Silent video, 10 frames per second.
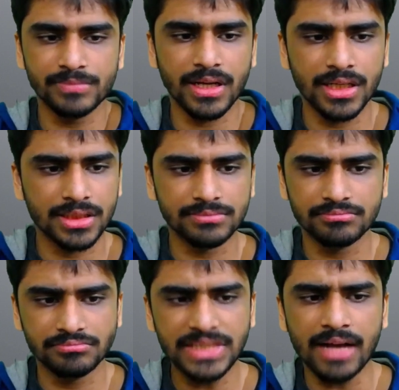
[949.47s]

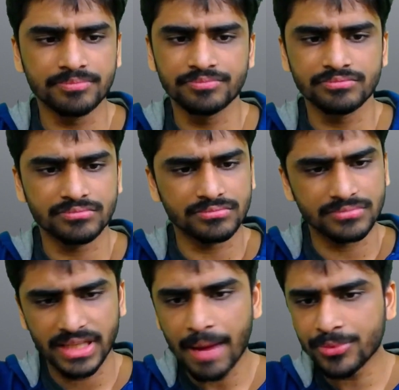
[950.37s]
yeah,
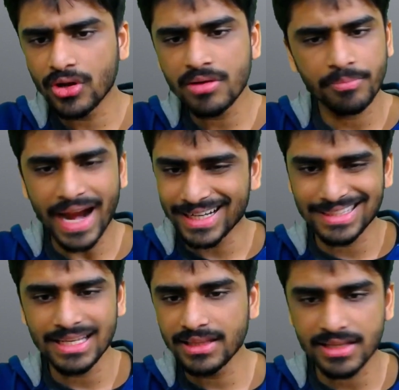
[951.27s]
kept on
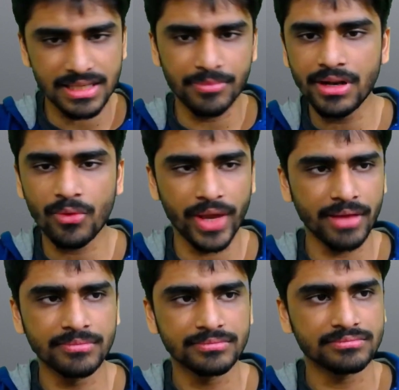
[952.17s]
practicing in the similar
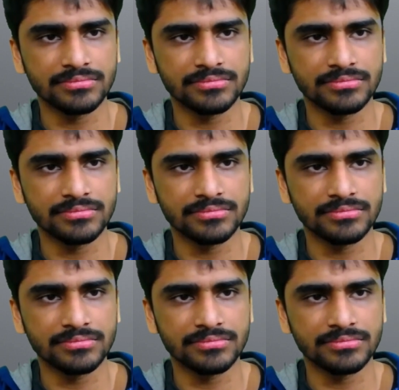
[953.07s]
way.